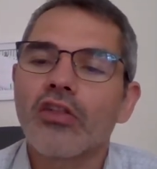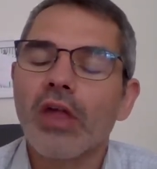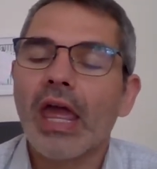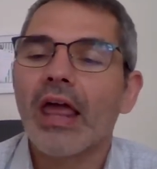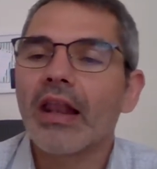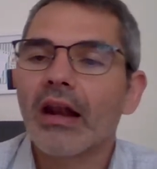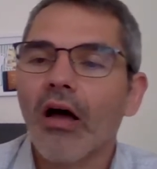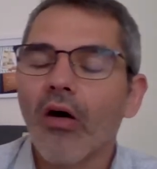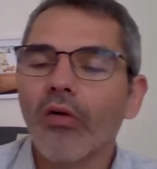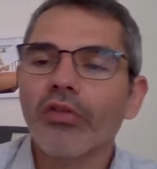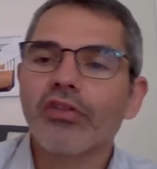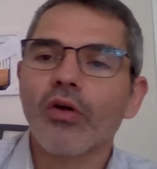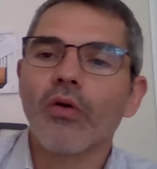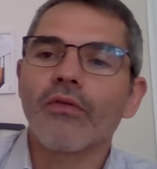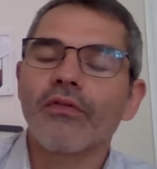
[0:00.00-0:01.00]
And
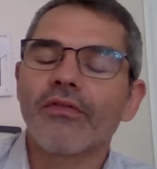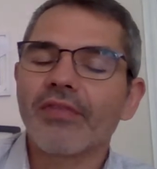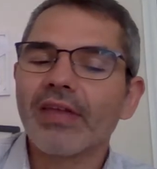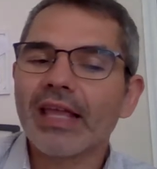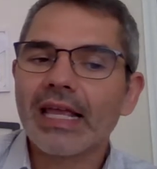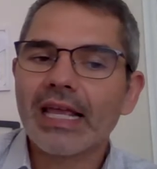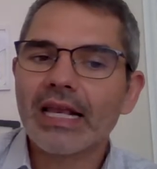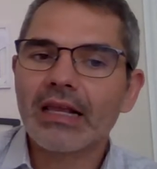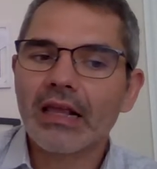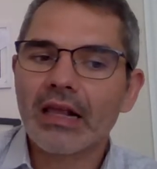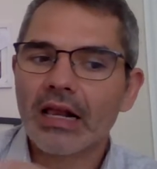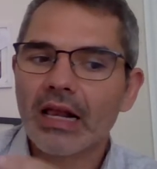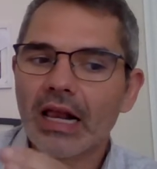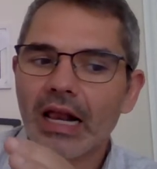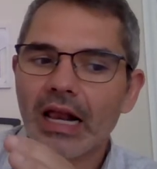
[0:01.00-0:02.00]
also, feed
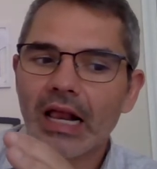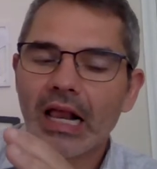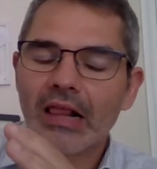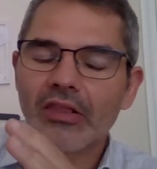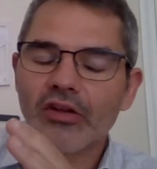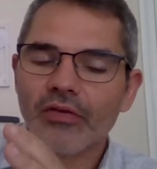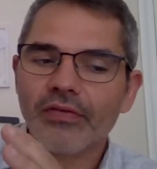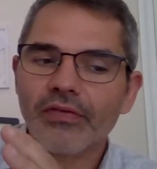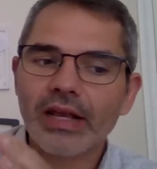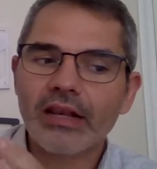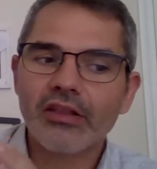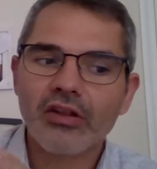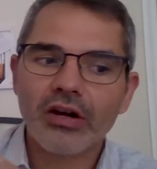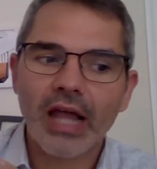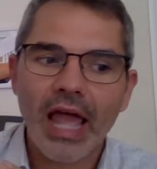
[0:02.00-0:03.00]
your feed
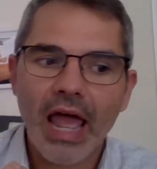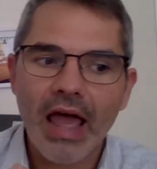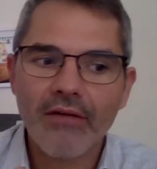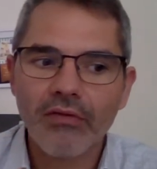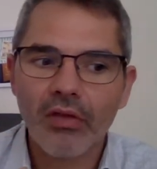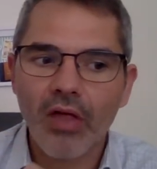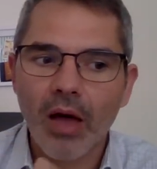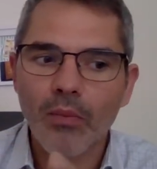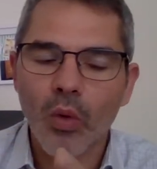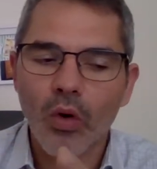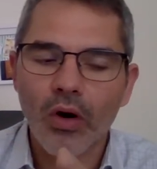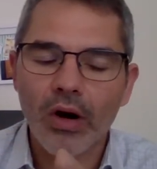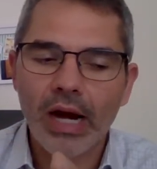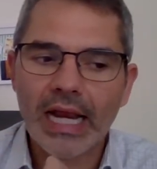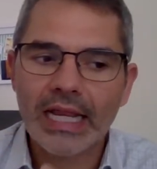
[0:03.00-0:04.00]
is going to have a lot
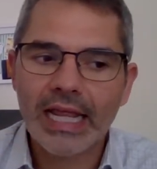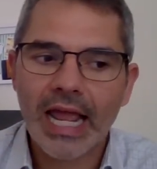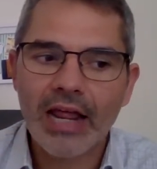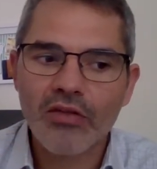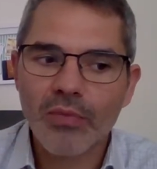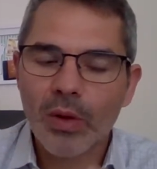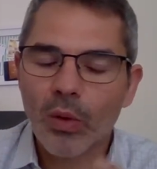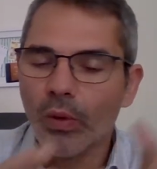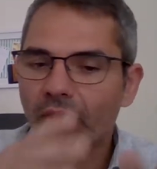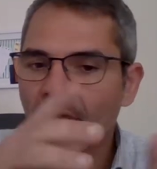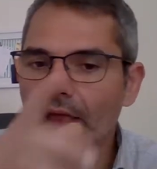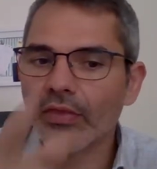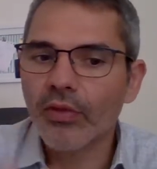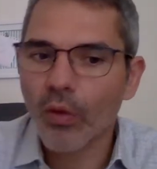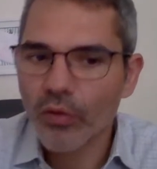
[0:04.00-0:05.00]
more engagement
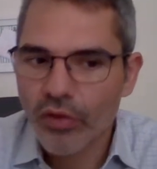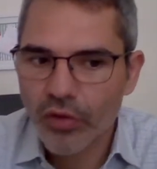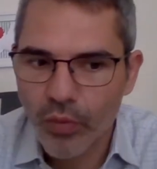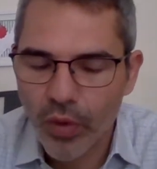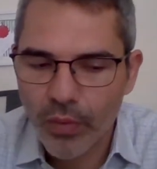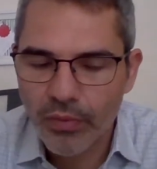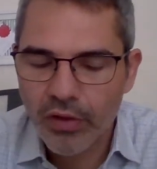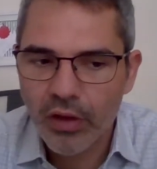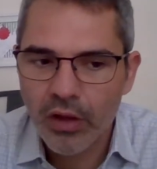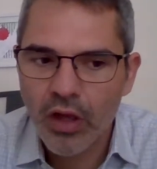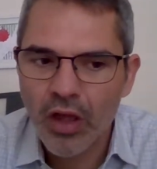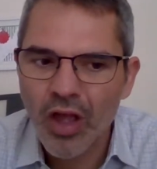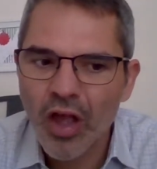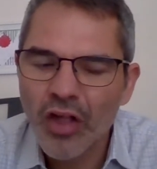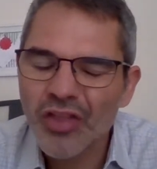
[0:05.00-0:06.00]
within those groups.
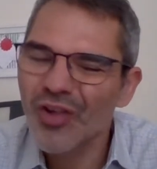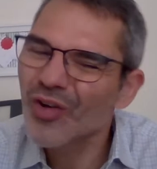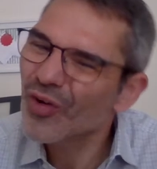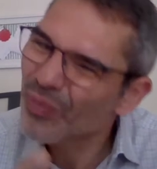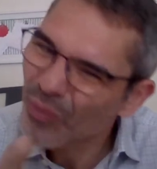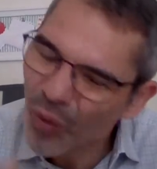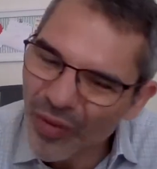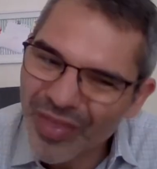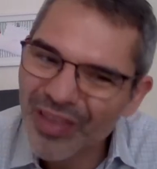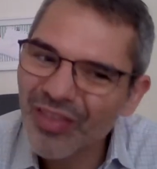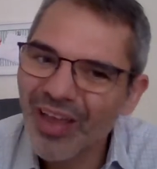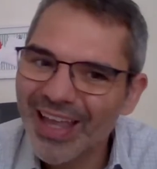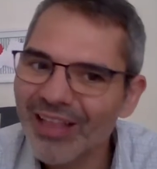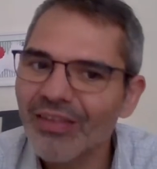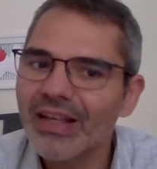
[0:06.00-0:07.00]
So you're more than
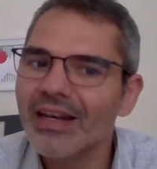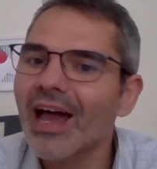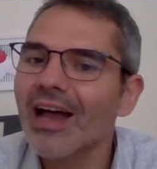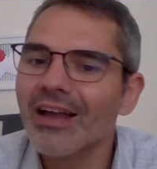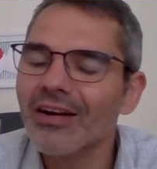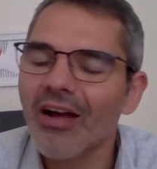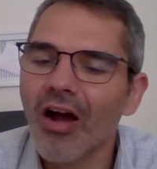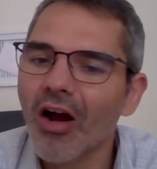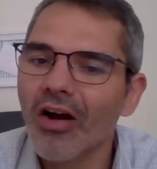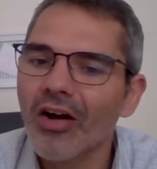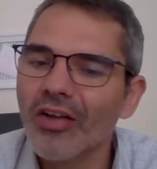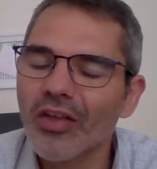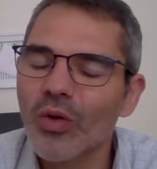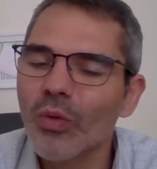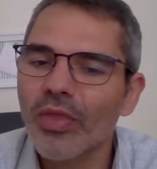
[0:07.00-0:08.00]
likely not going to
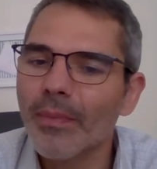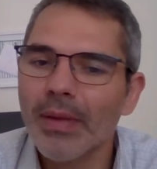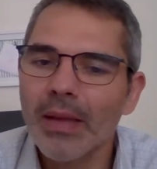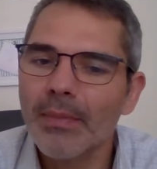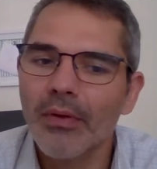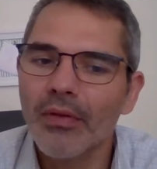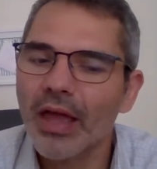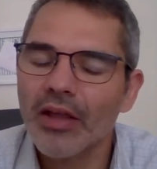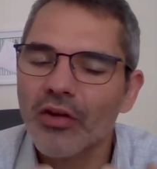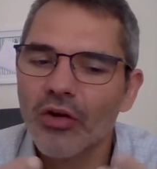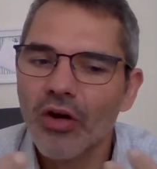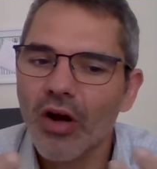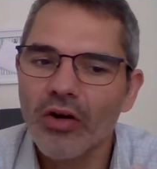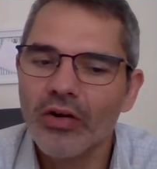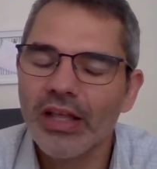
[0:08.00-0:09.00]
argue with the people that
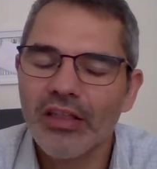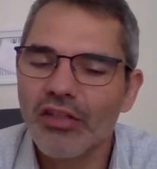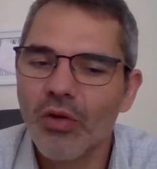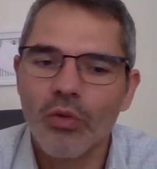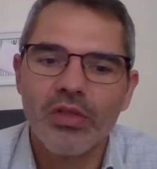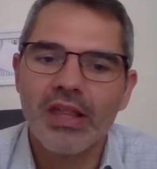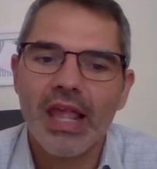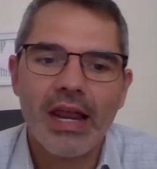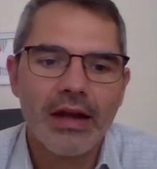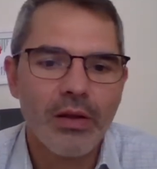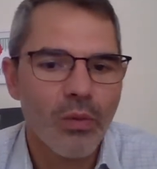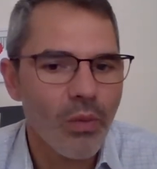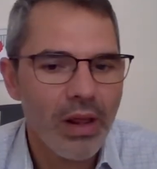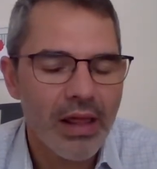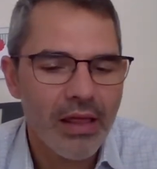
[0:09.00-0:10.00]
you're already
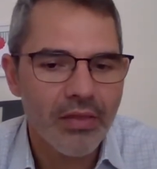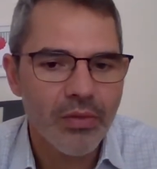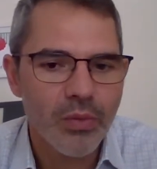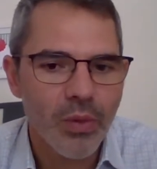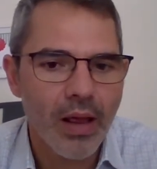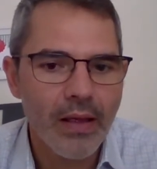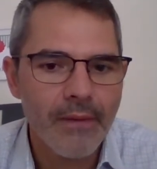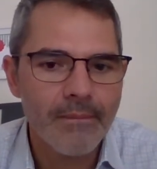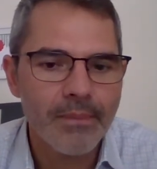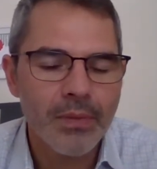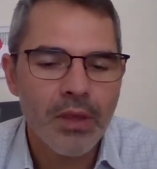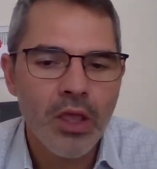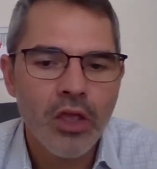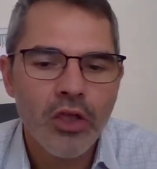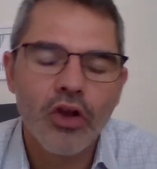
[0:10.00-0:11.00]
associating with, right?
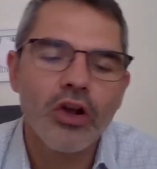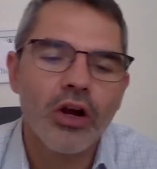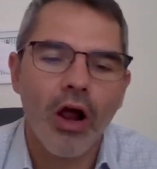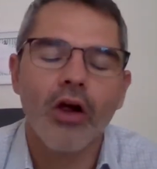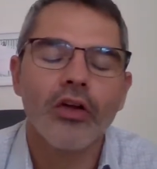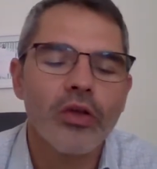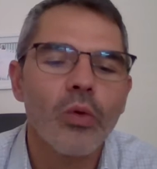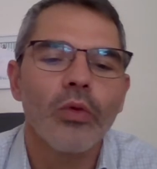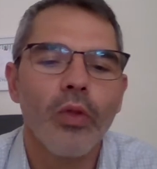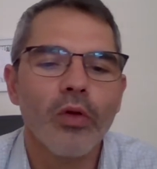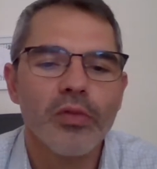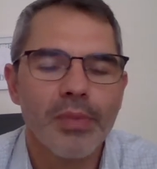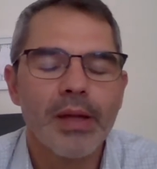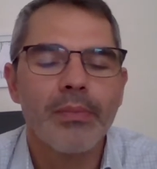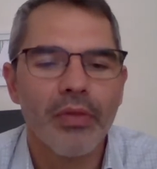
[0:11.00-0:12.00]
You're going to argue with those
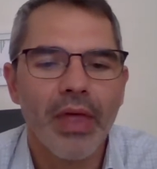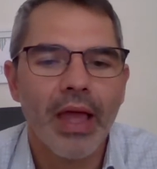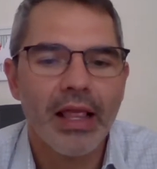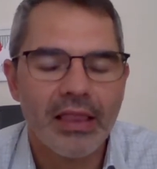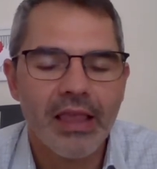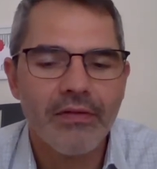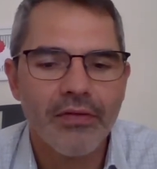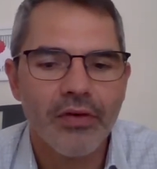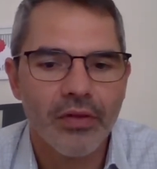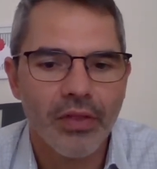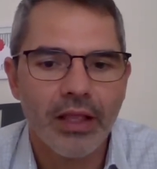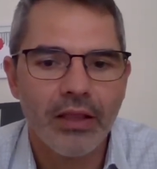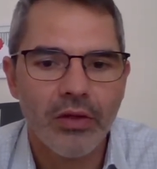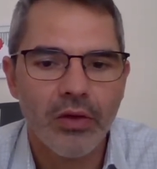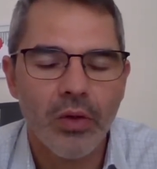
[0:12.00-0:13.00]
people that differ
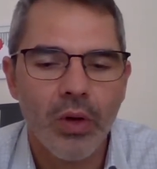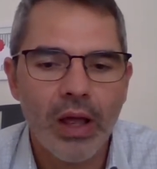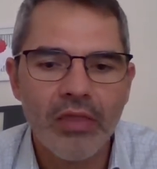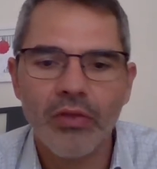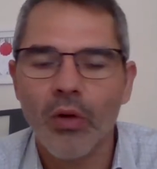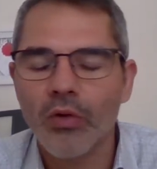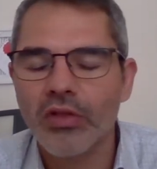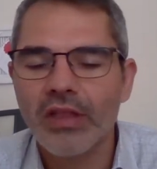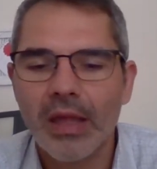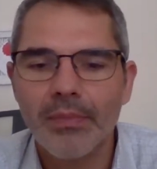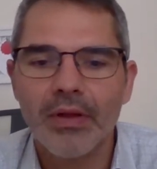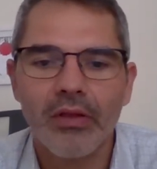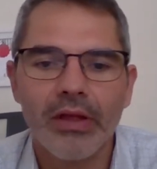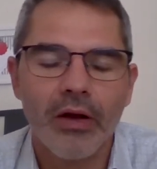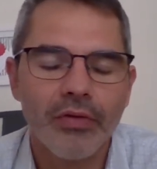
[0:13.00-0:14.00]
than you. And those
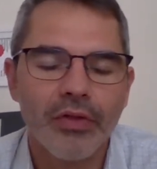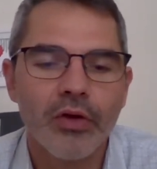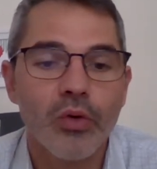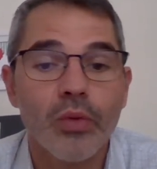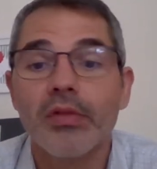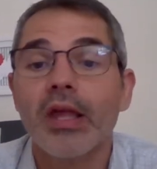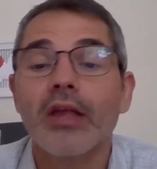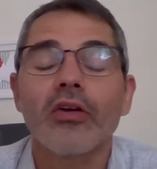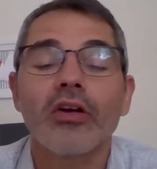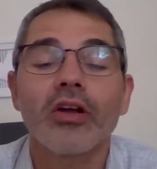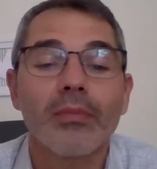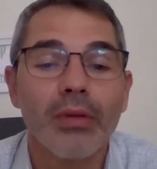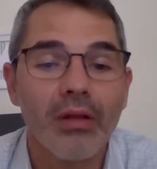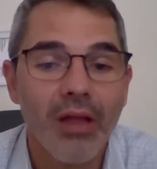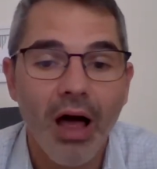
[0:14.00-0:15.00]
typically aren't the groups that you're going
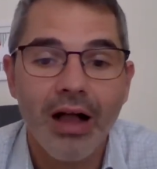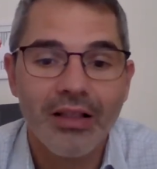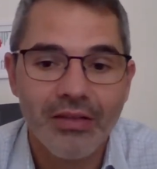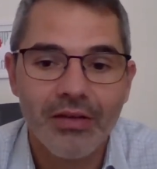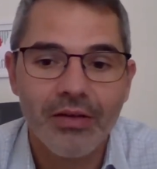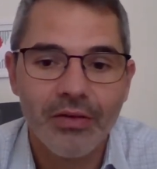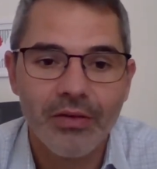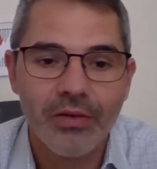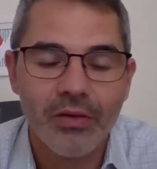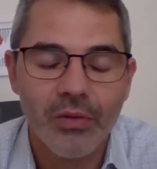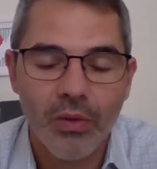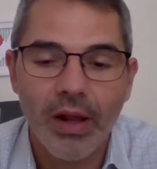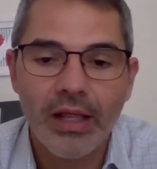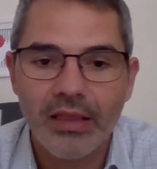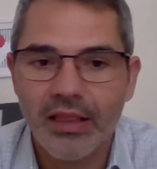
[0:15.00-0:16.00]
to belong to,
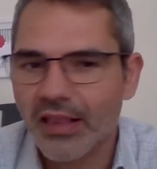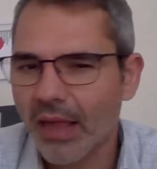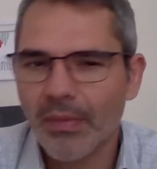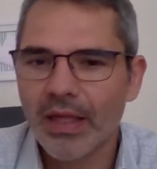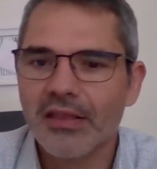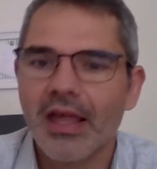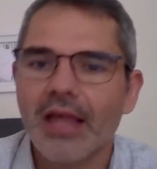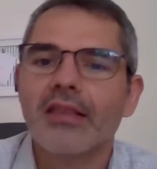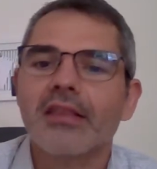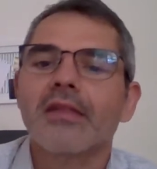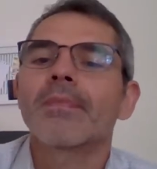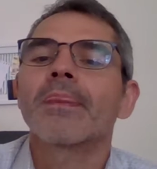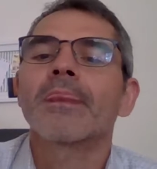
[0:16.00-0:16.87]
right? Does that make sense?